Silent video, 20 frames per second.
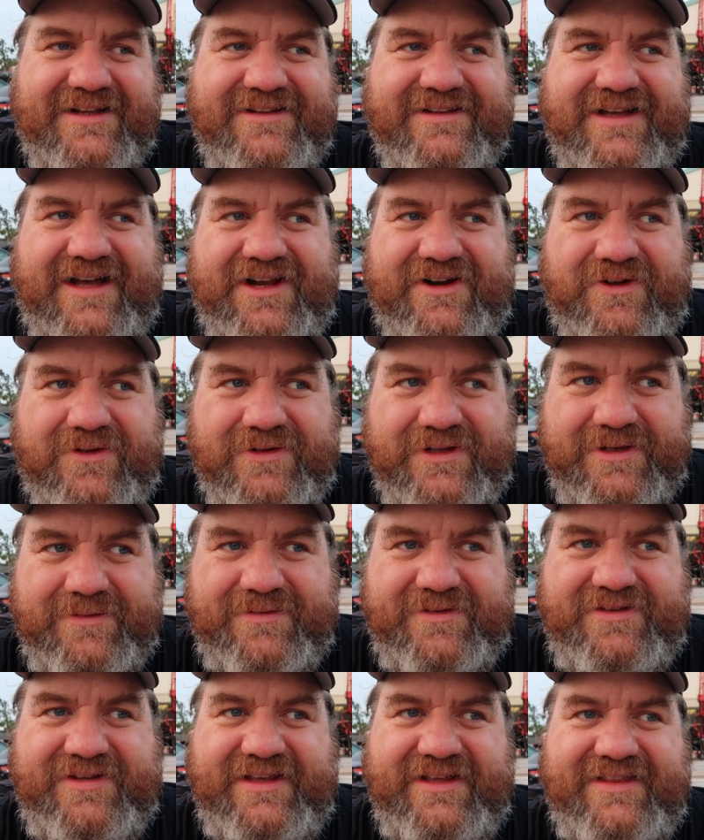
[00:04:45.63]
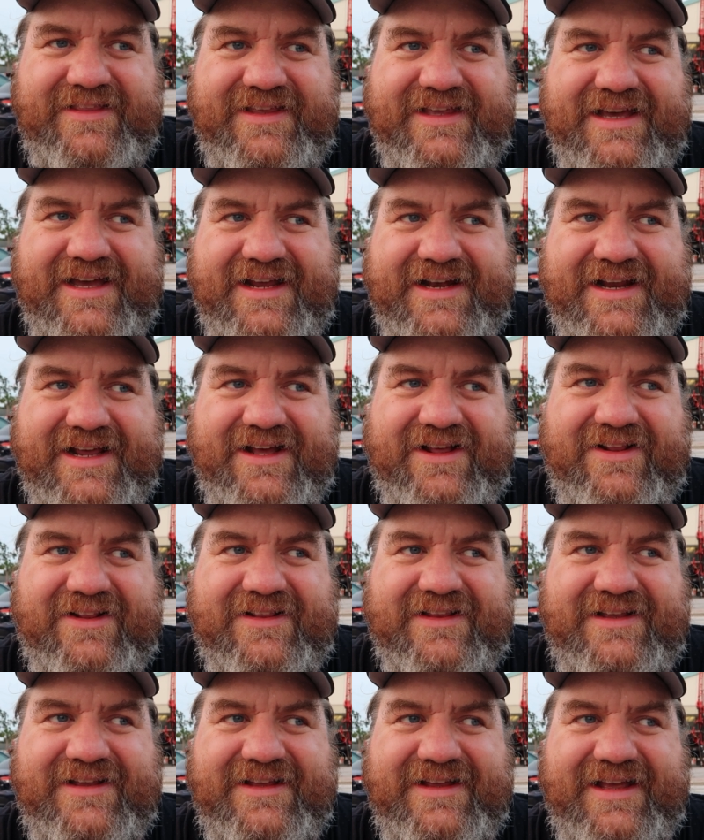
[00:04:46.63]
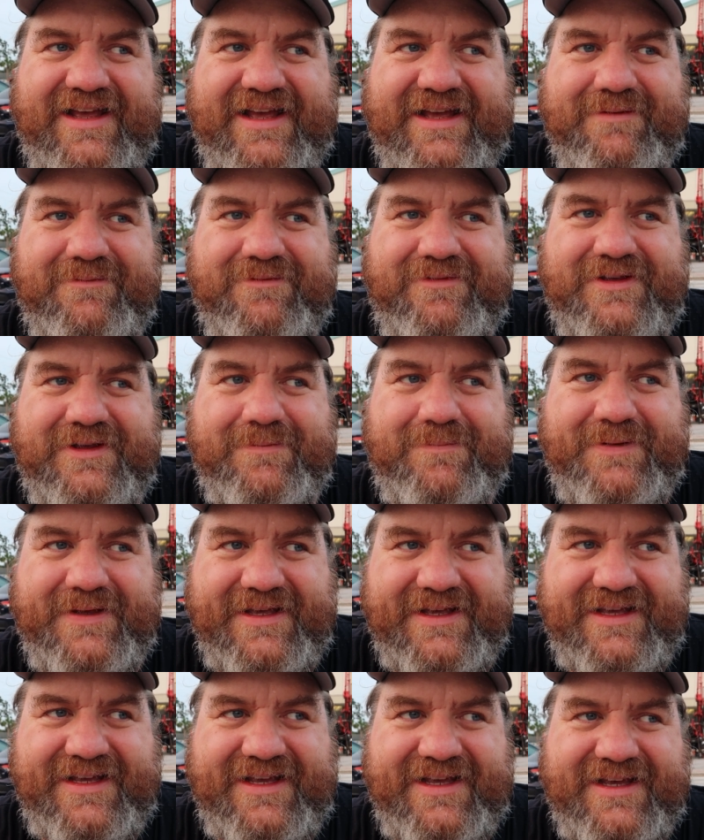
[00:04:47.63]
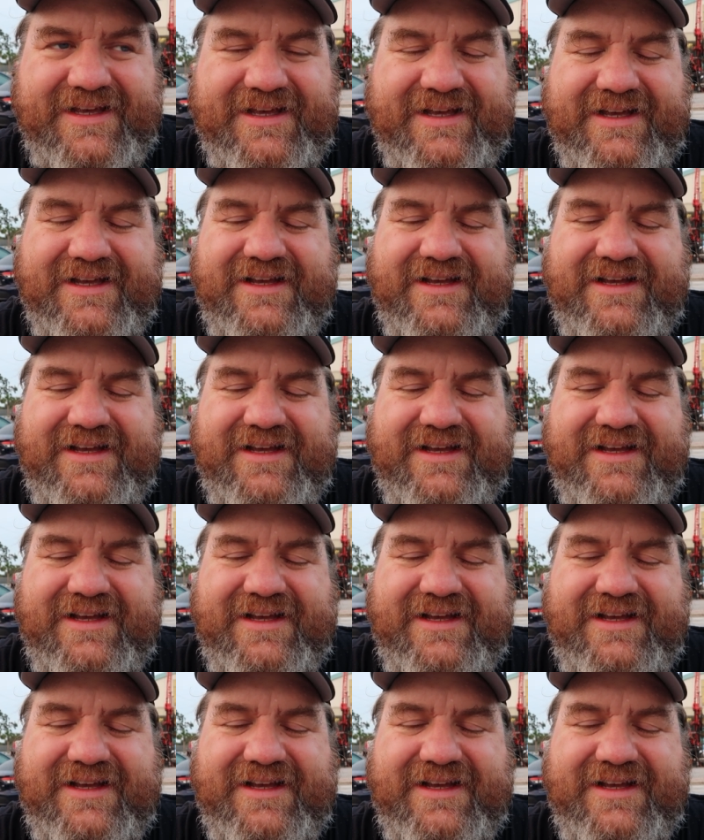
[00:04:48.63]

Not only was he the NL MVP,